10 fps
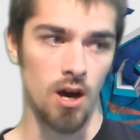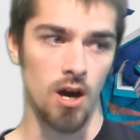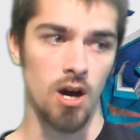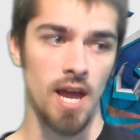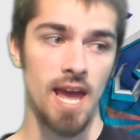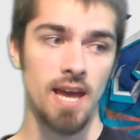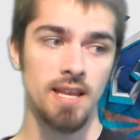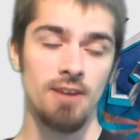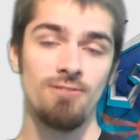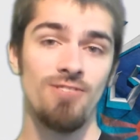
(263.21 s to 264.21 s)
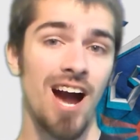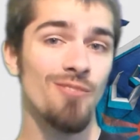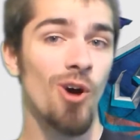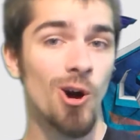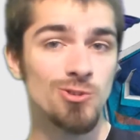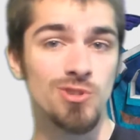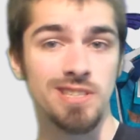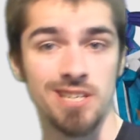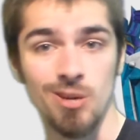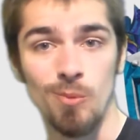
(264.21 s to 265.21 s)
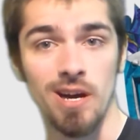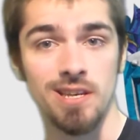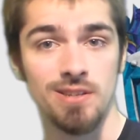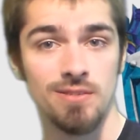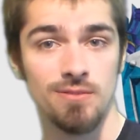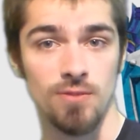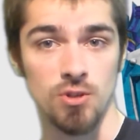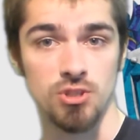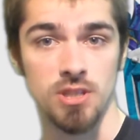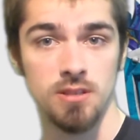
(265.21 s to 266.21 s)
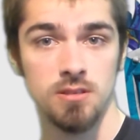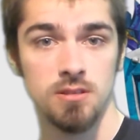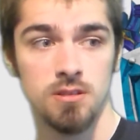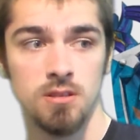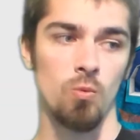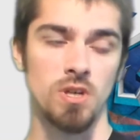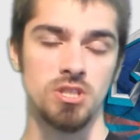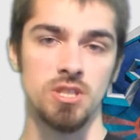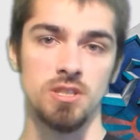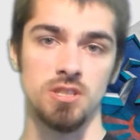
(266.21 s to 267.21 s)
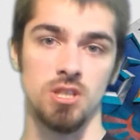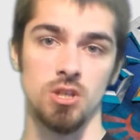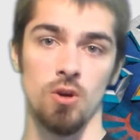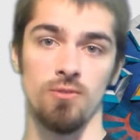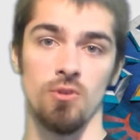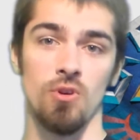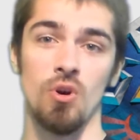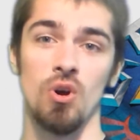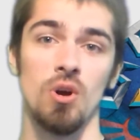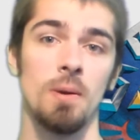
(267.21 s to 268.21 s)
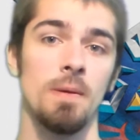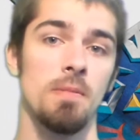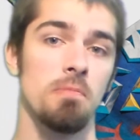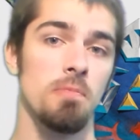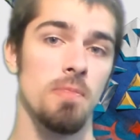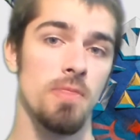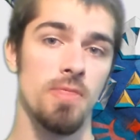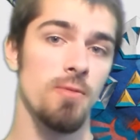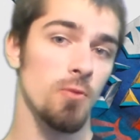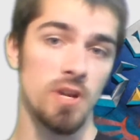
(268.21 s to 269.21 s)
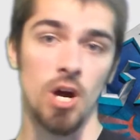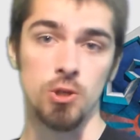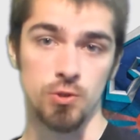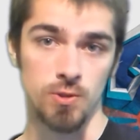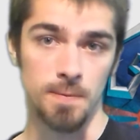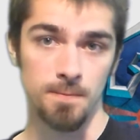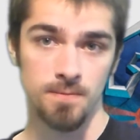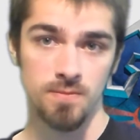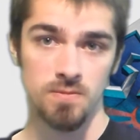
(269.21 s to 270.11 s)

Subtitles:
and a 500 gigabyte version, which is going to go for $300.